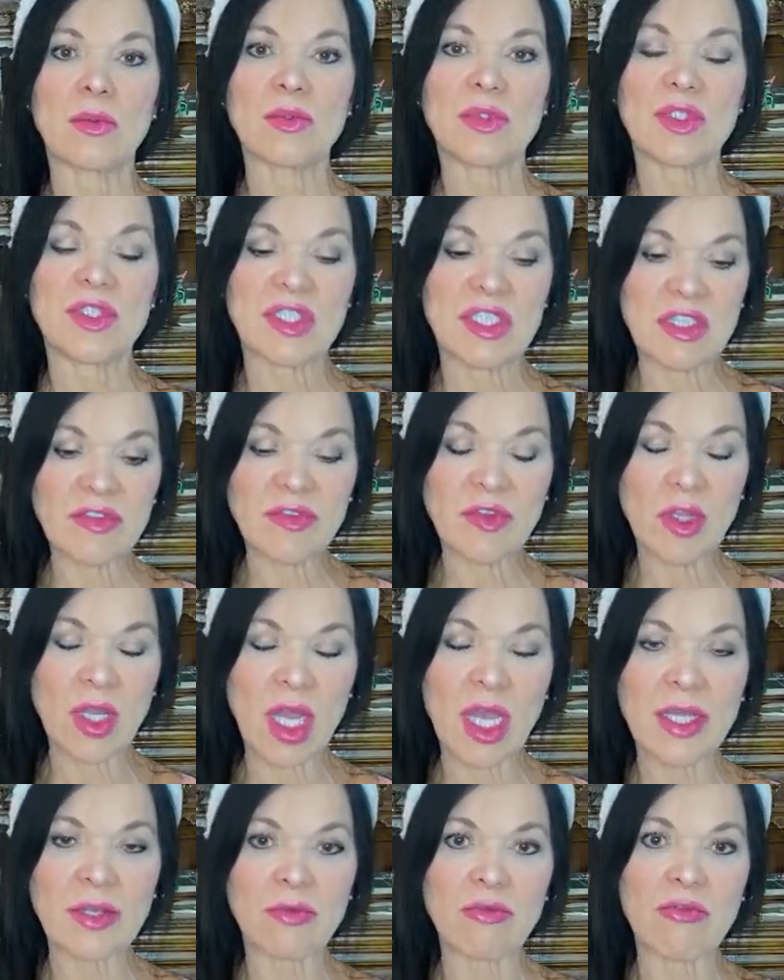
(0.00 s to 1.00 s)
civil
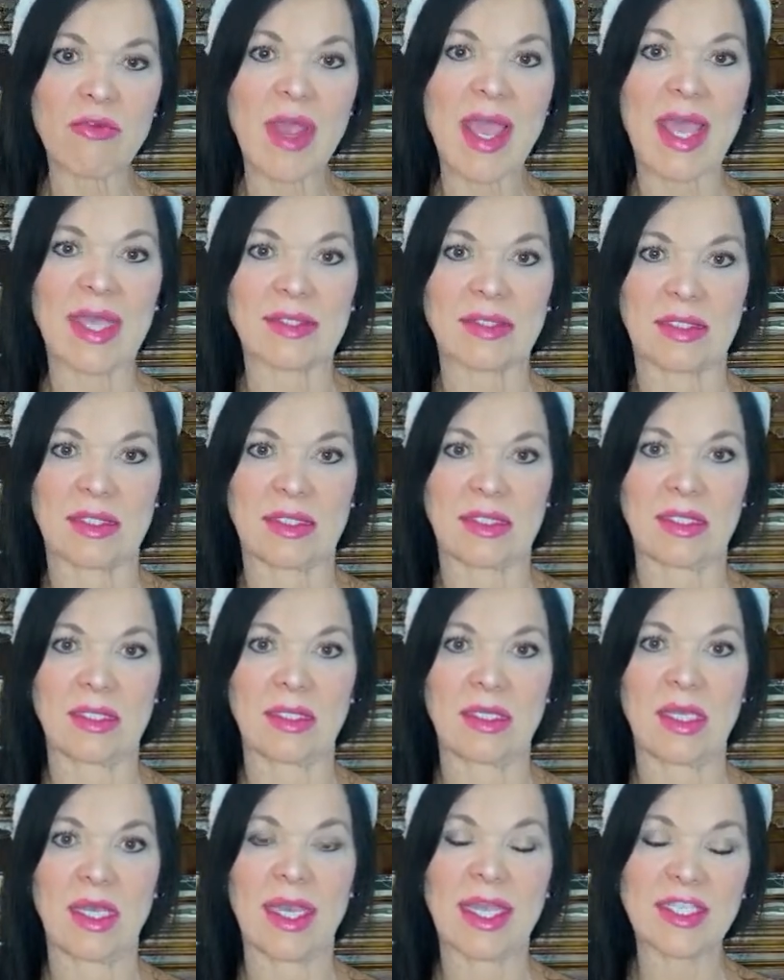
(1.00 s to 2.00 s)
unrest
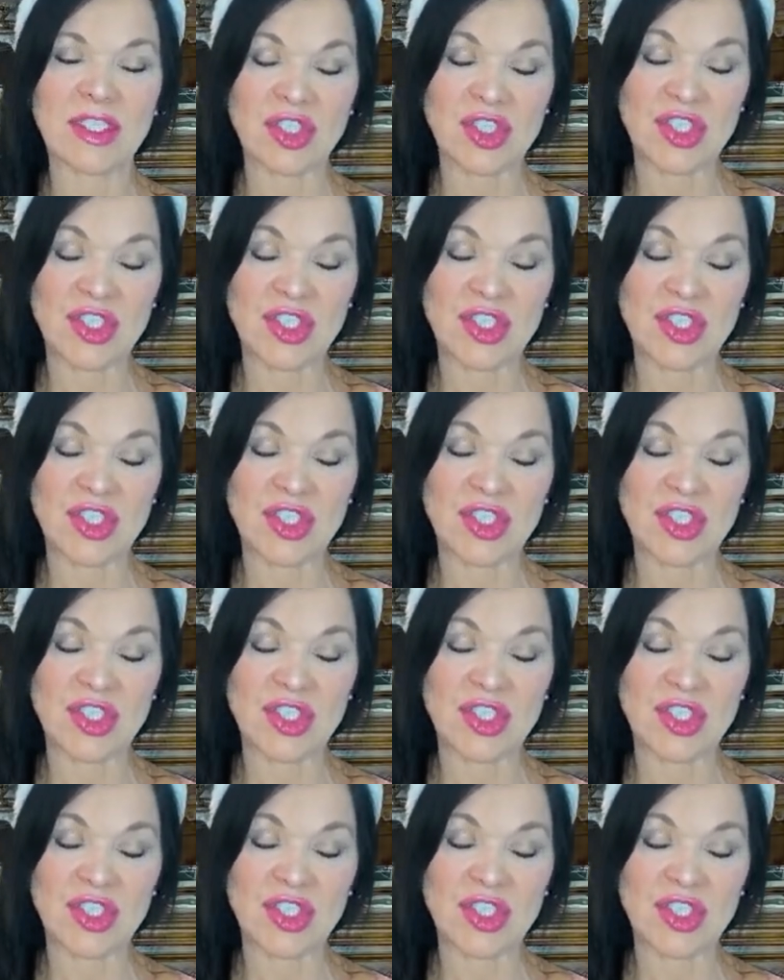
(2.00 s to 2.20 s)
and